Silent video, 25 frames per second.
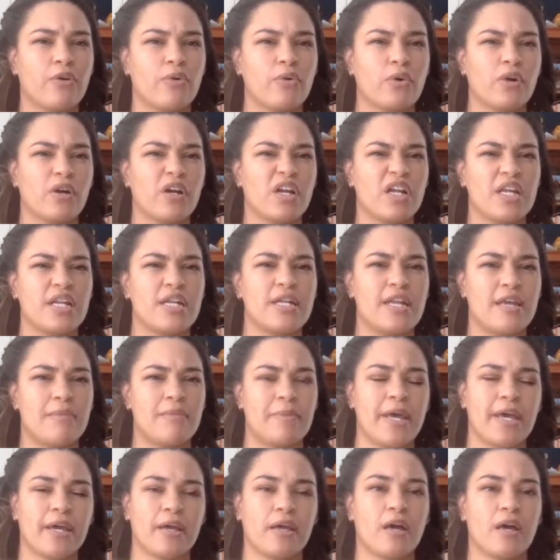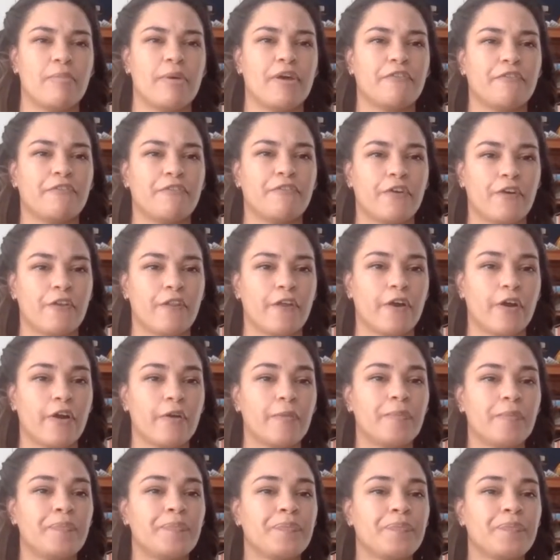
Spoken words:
or nitpick a bit further.